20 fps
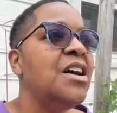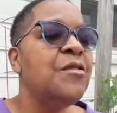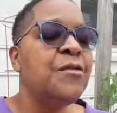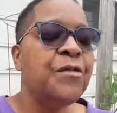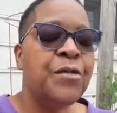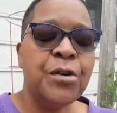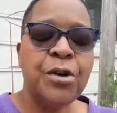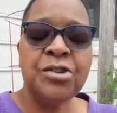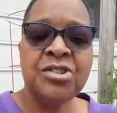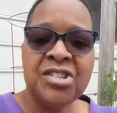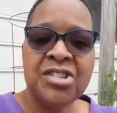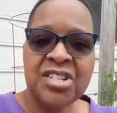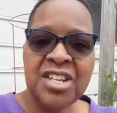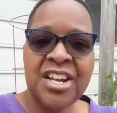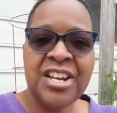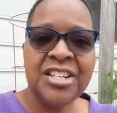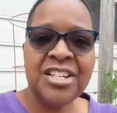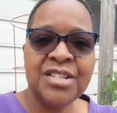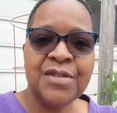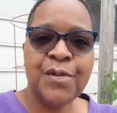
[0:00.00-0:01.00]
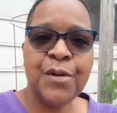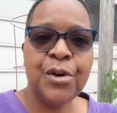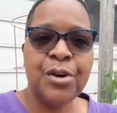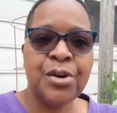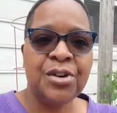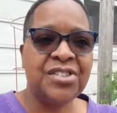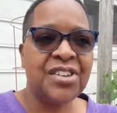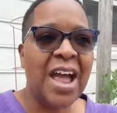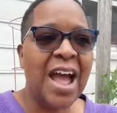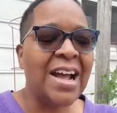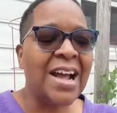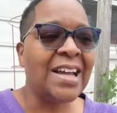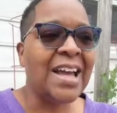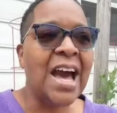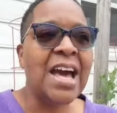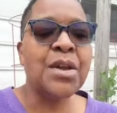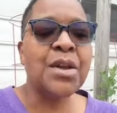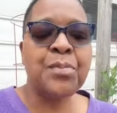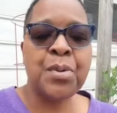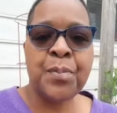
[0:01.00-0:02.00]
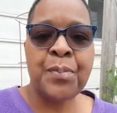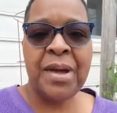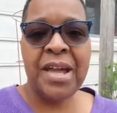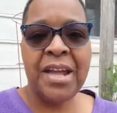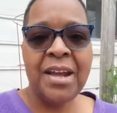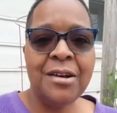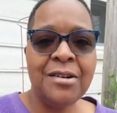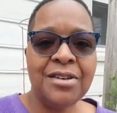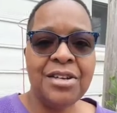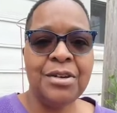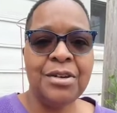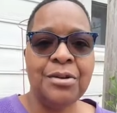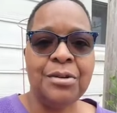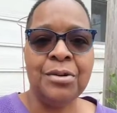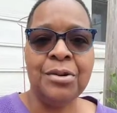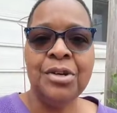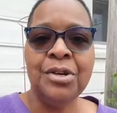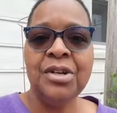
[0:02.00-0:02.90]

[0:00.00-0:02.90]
first things first, I got to prepare you